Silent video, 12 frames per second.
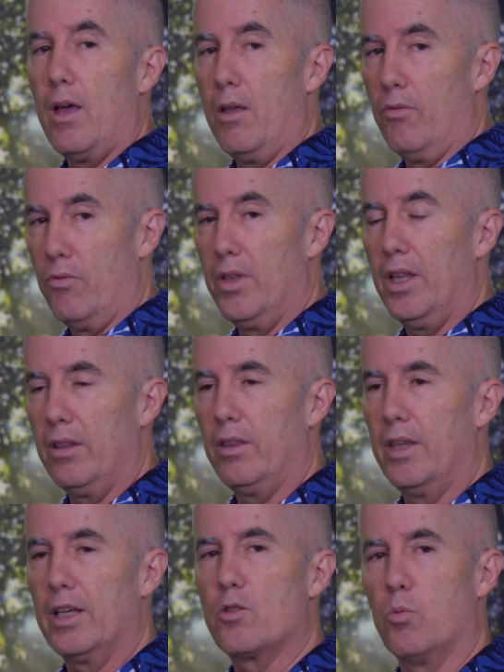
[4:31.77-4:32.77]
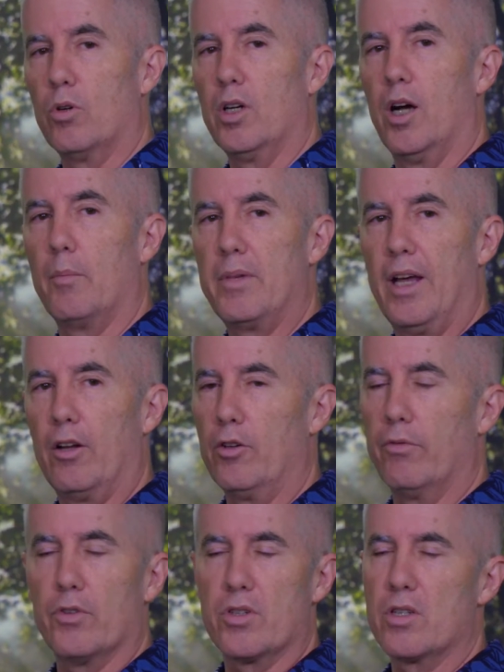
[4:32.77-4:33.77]
And then things will calm down and
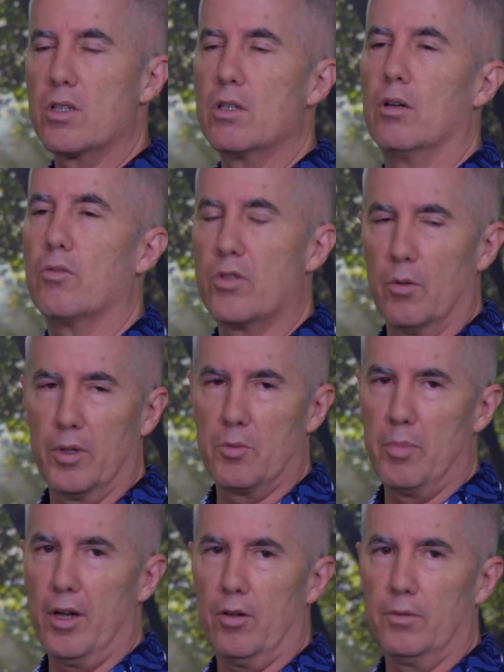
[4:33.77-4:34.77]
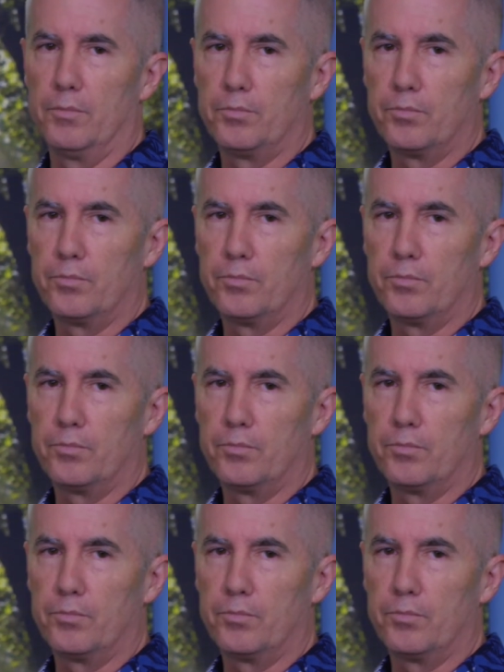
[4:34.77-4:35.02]
you feel so much better.